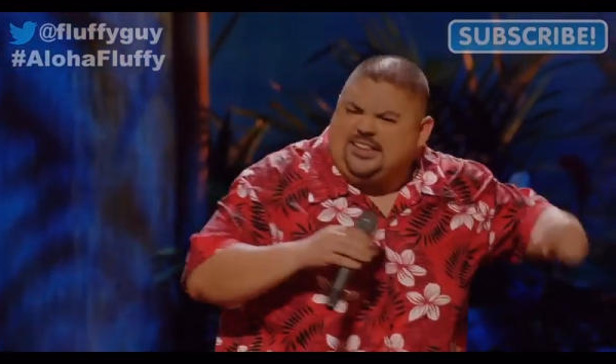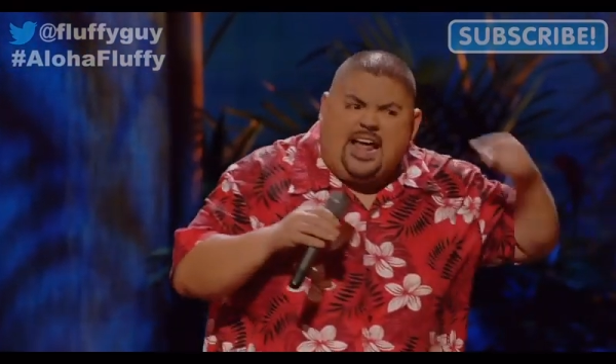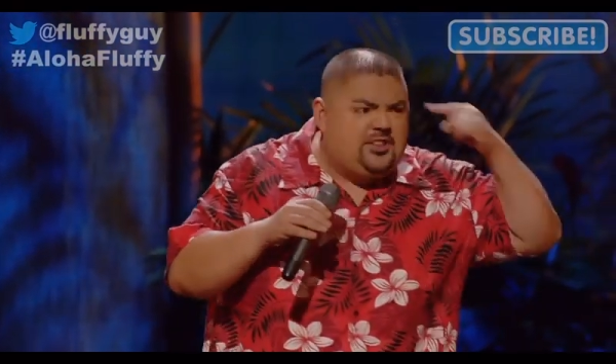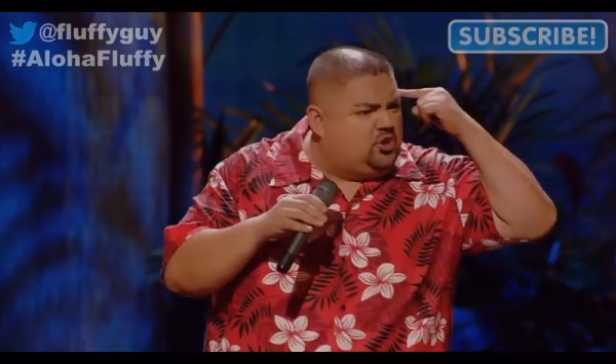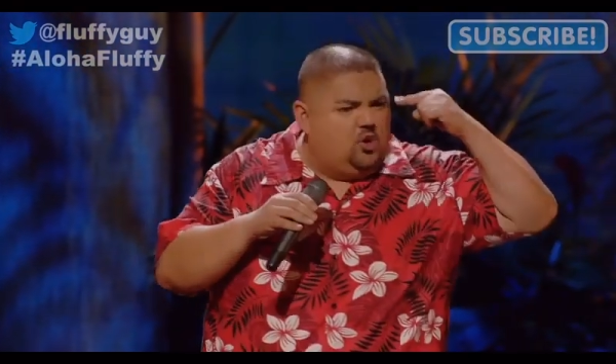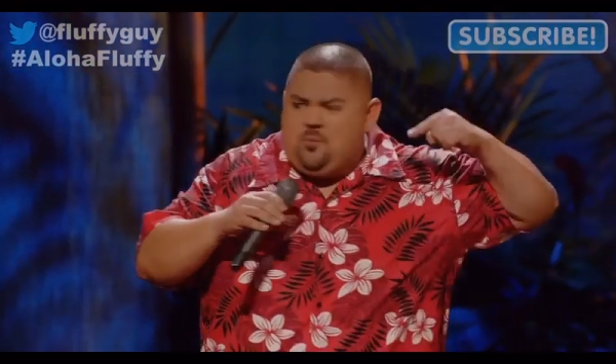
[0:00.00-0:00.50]

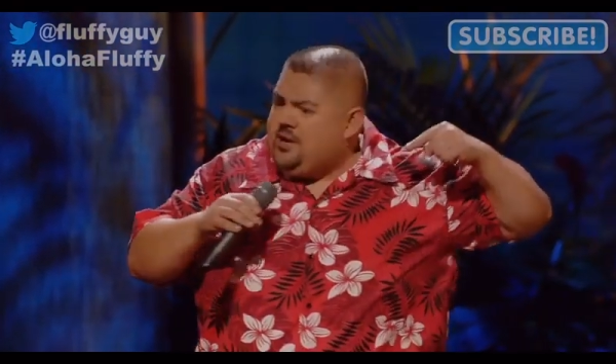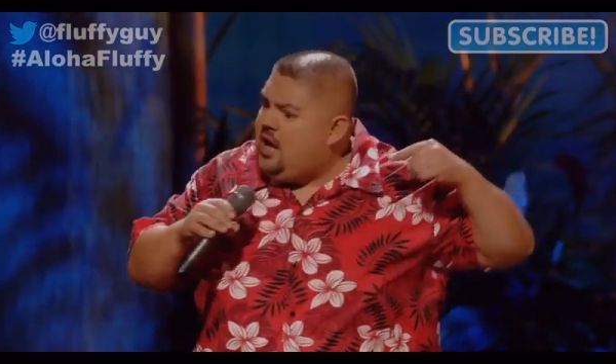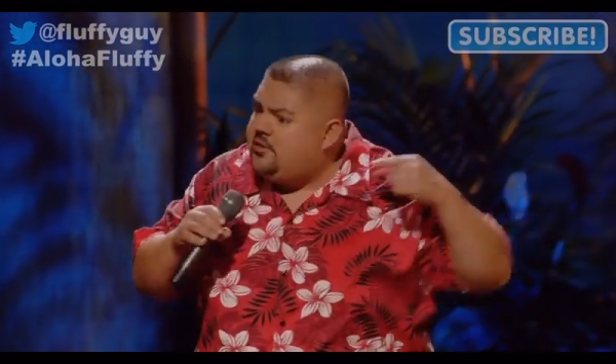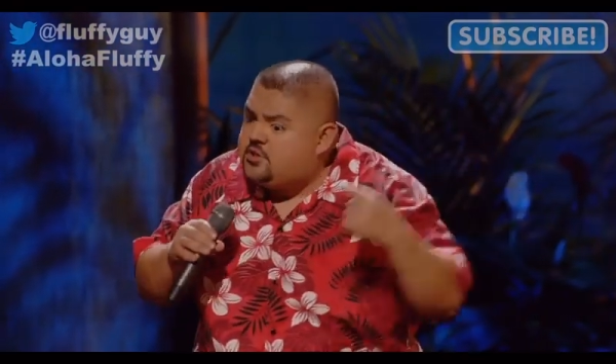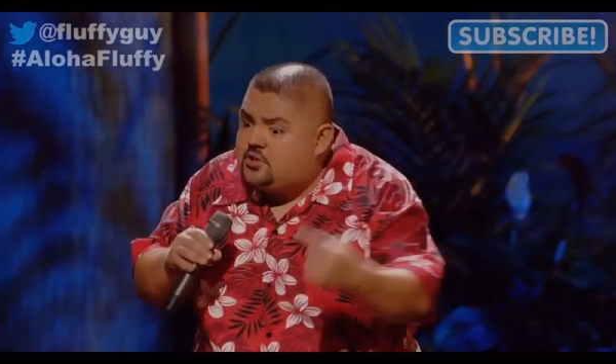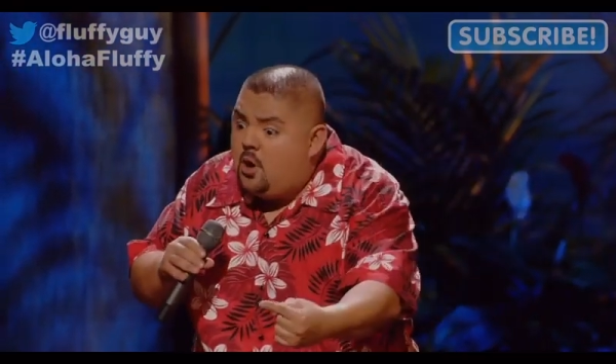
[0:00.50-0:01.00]
that threw me
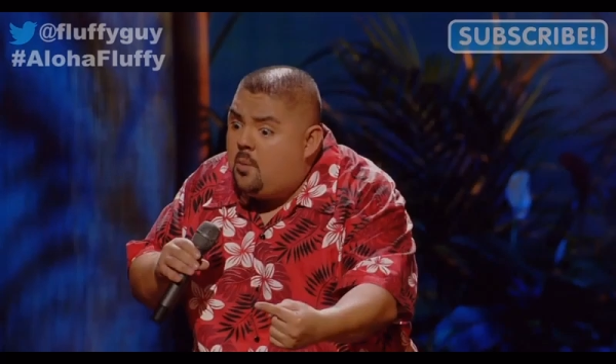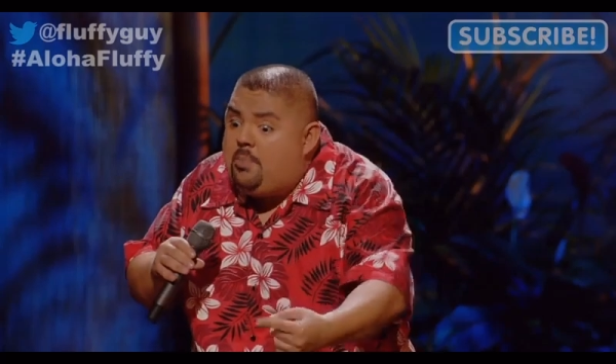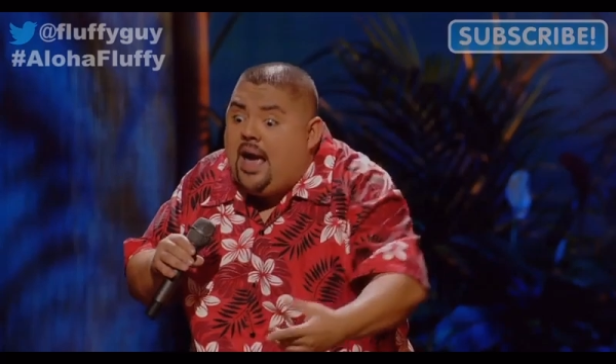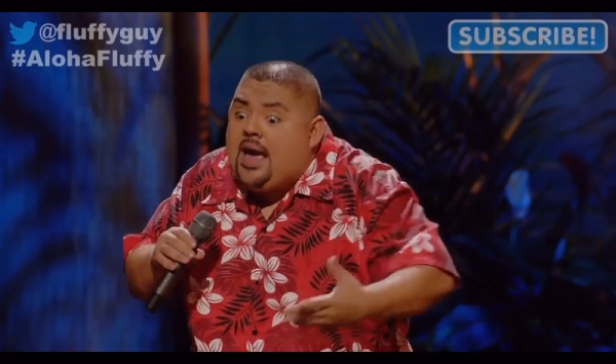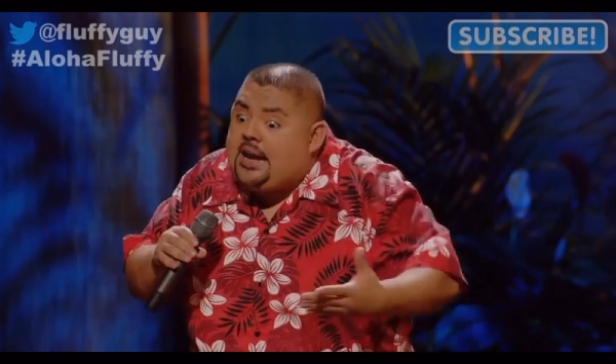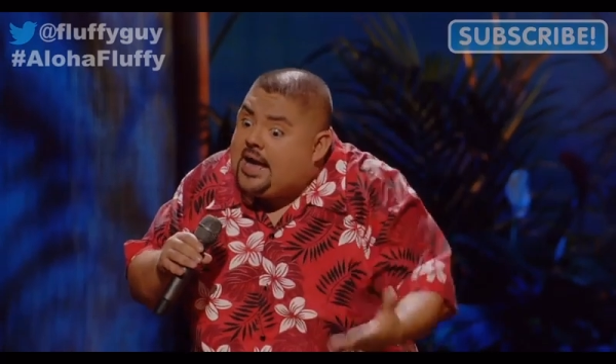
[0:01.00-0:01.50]
off so
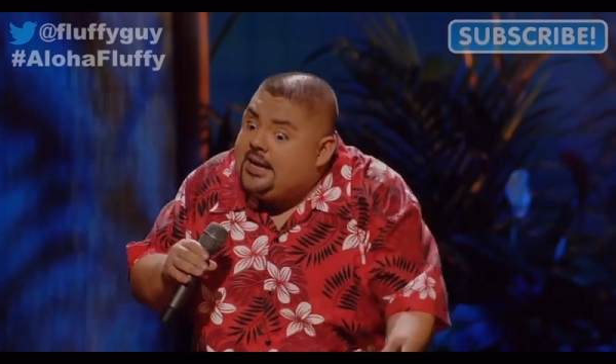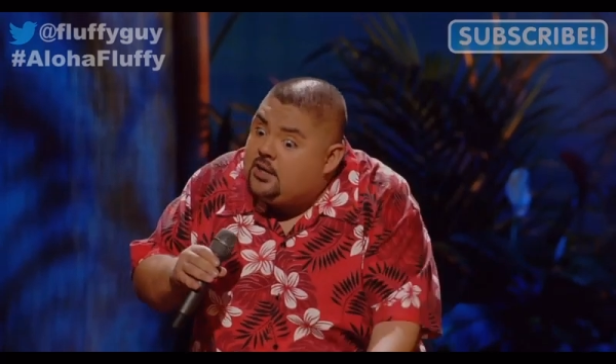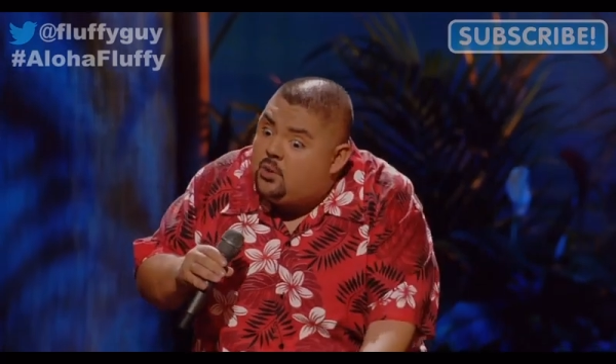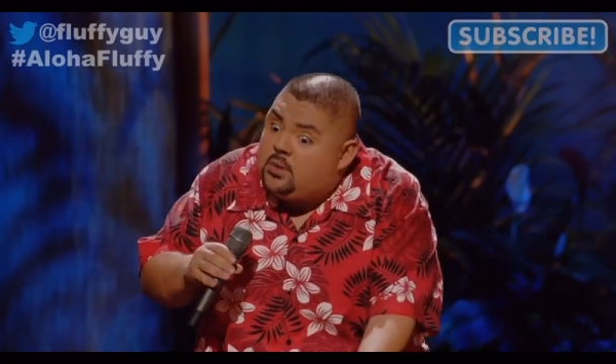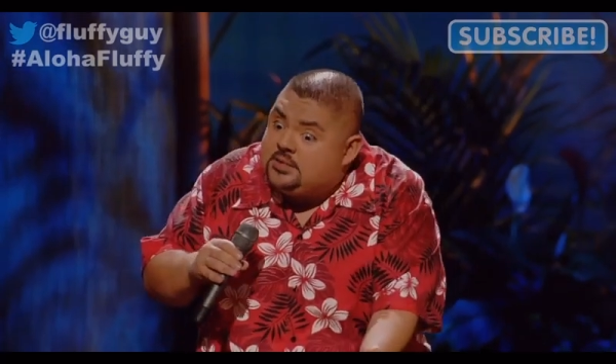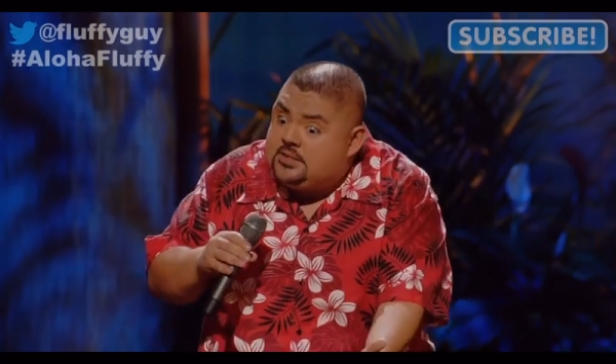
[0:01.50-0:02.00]
bad. I didn't know
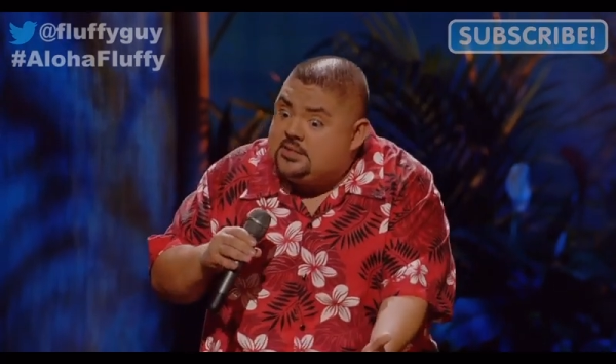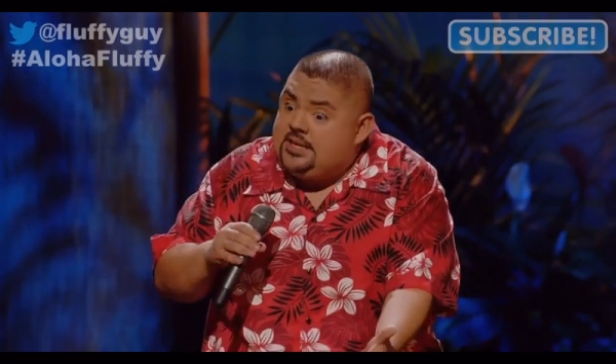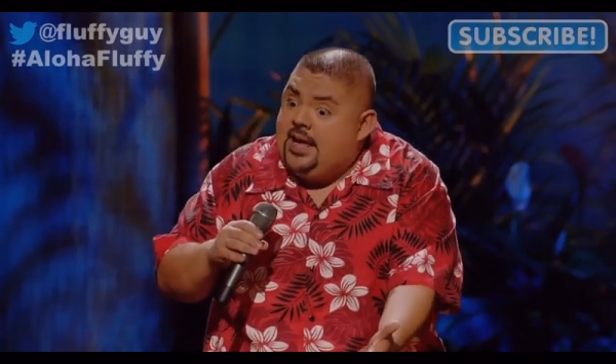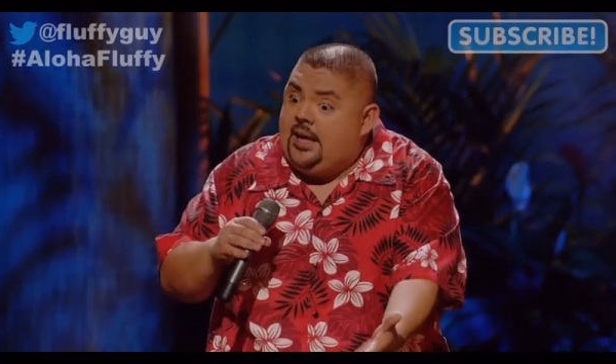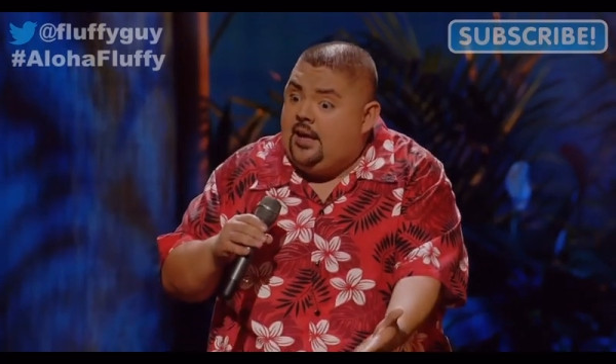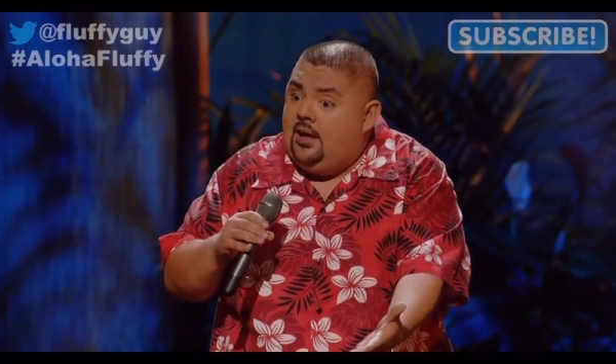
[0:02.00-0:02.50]
what to
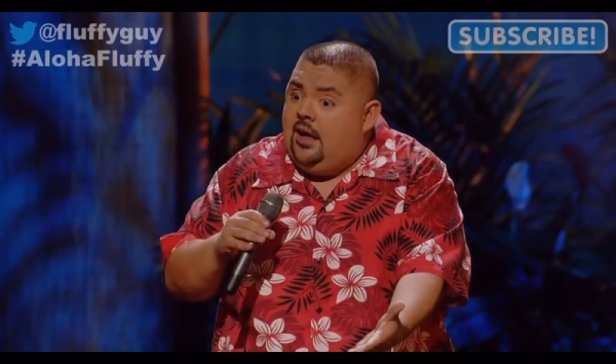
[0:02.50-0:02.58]
say.